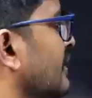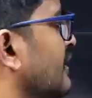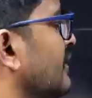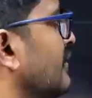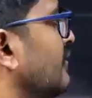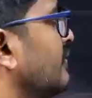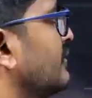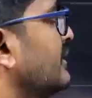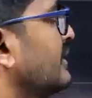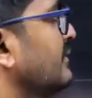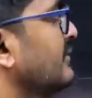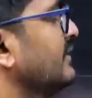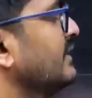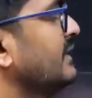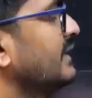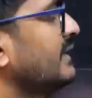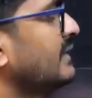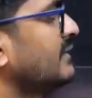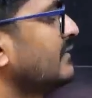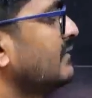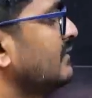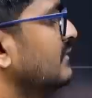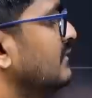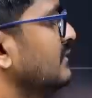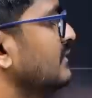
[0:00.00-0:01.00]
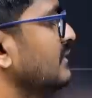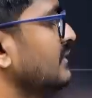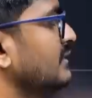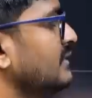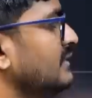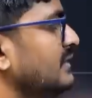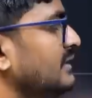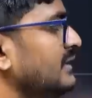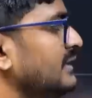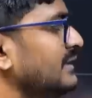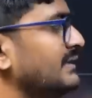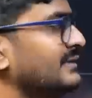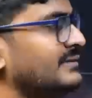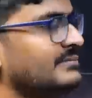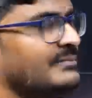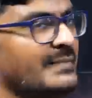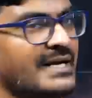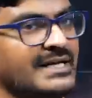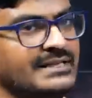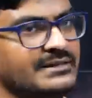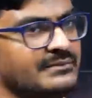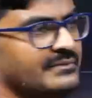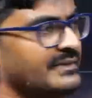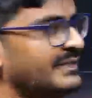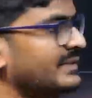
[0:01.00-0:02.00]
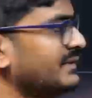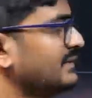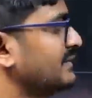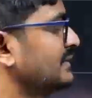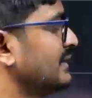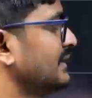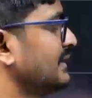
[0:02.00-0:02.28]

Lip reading: Now from here, it's mathematics,